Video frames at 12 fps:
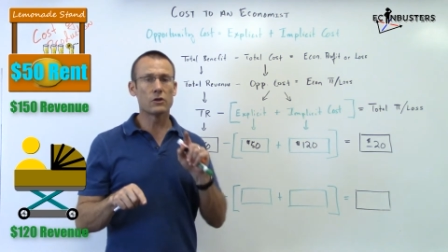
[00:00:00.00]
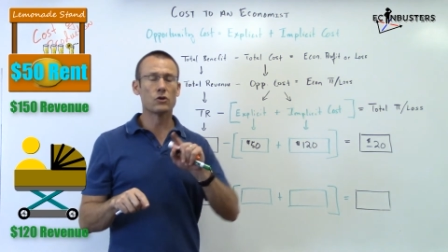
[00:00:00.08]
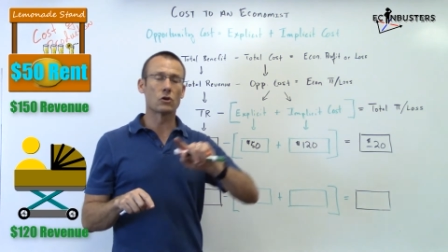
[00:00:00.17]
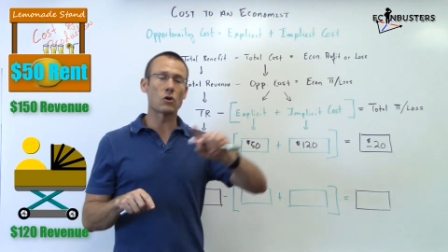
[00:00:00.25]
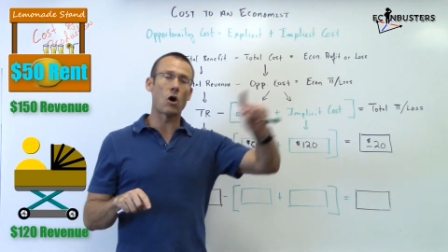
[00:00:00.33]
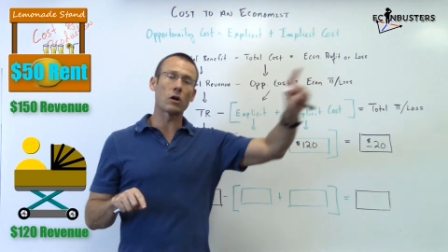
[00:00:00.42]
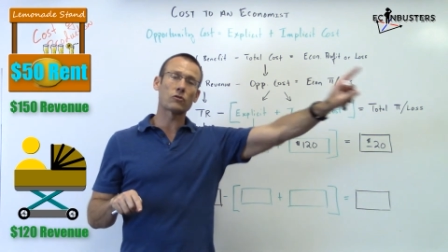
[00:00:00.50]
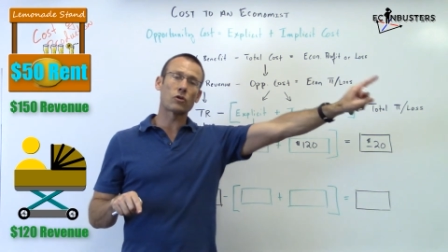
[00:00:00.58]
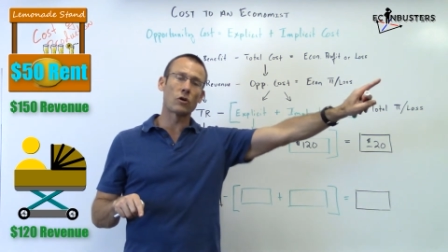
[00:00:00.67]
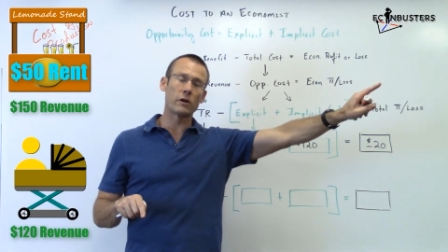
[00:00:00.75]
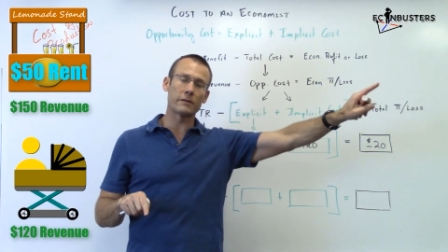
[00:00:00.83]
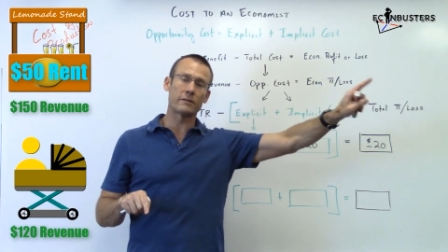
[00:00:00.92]
Your
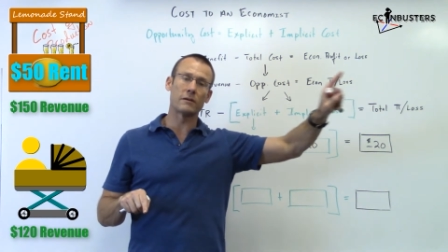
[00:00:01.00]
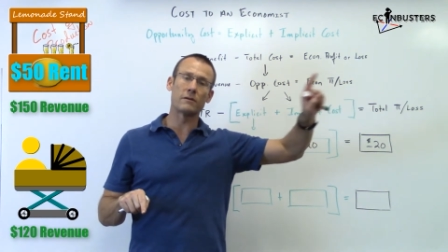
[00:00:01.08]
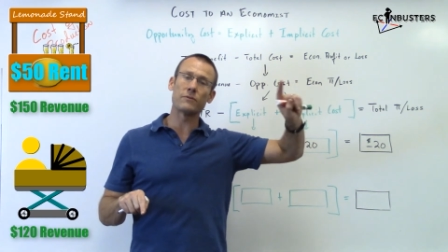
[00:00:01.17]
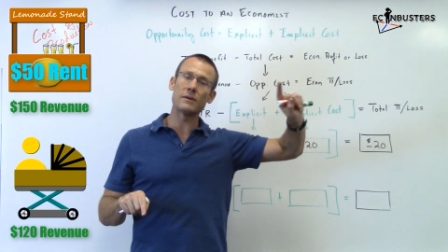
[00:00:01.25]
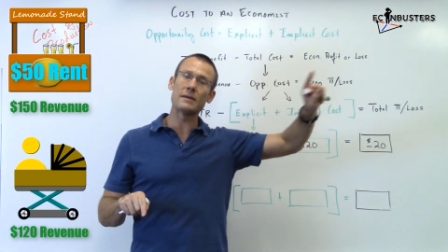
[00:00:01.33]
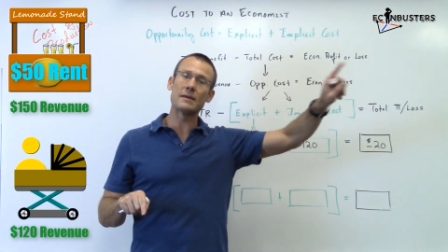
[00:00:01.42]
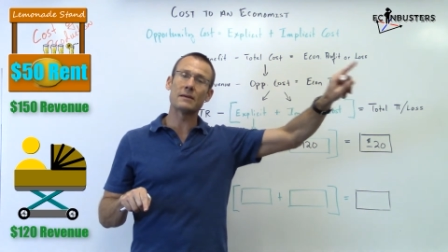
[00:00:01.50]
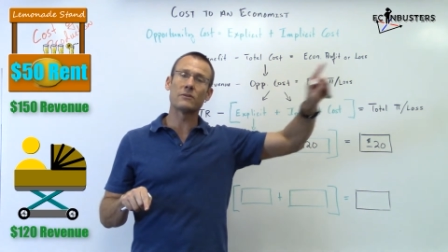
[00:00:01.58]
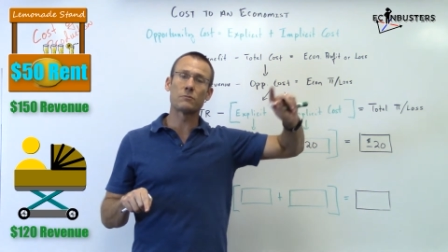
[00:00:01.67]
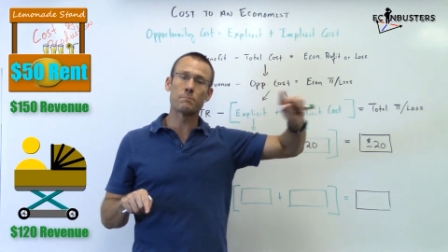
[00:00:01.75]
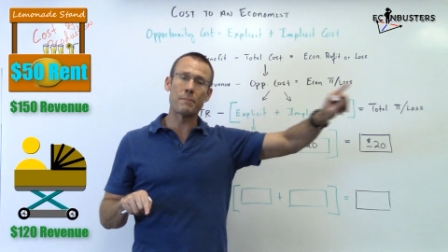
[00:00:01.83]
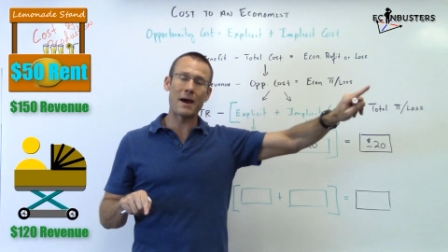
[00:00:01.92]
alternative
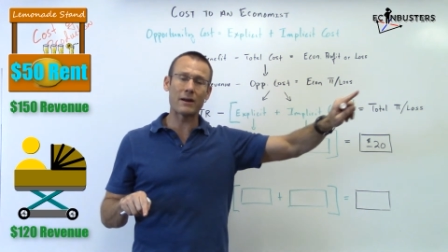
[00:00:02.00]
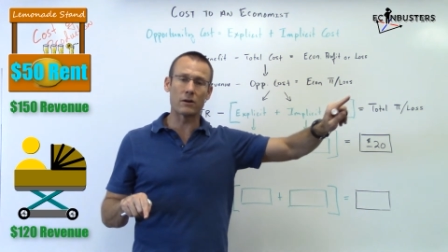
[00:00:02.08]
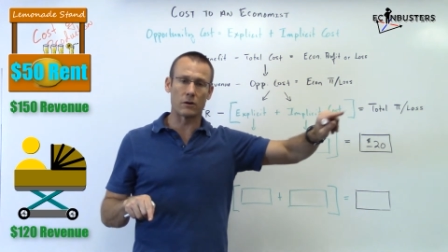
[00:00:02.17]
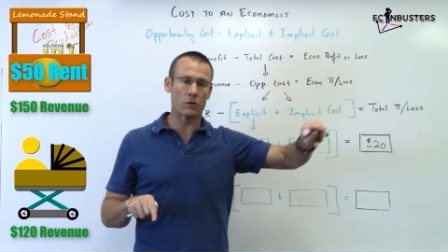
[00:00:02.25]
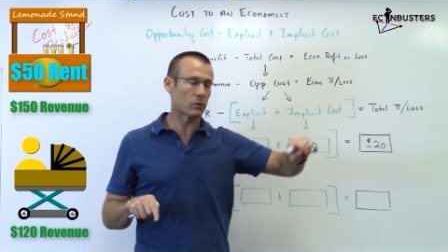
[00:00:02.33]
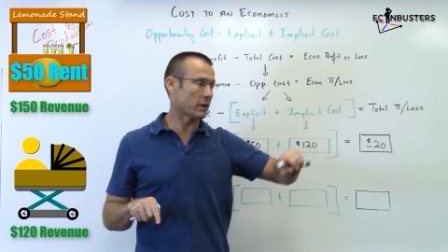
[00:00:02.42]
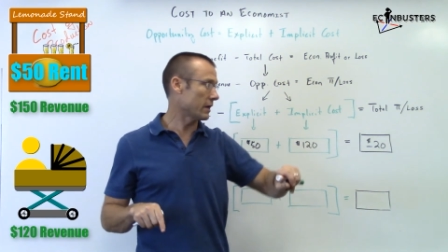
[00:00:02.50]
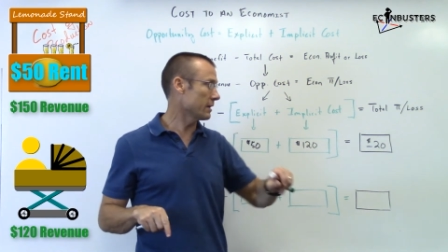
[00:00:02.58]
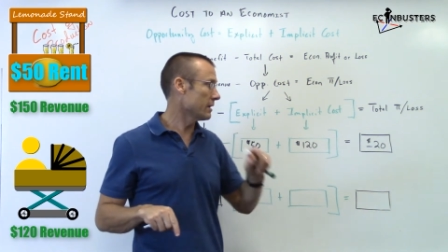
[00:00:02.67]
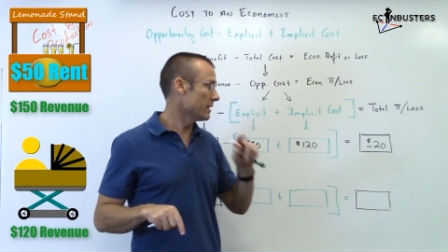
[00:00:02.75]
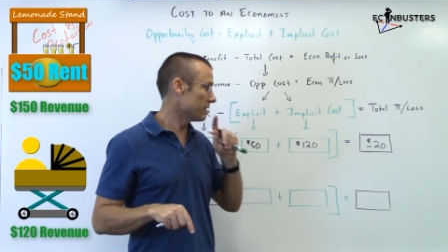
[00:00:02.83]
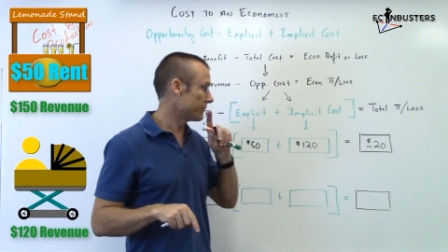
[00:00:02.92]
is better, okay?